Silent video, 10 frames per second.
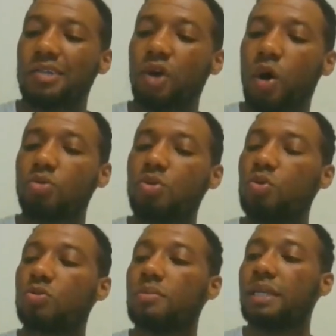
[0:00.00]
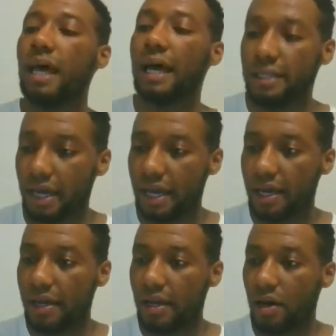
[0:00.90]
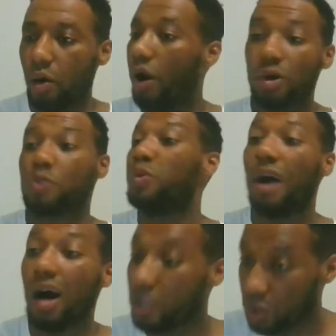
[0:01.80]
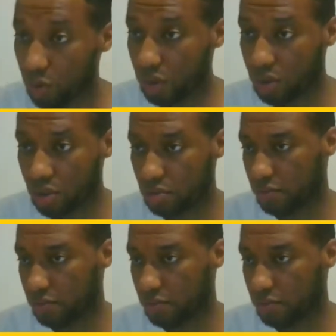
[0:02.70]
don't talk to me like that or else we can't talk.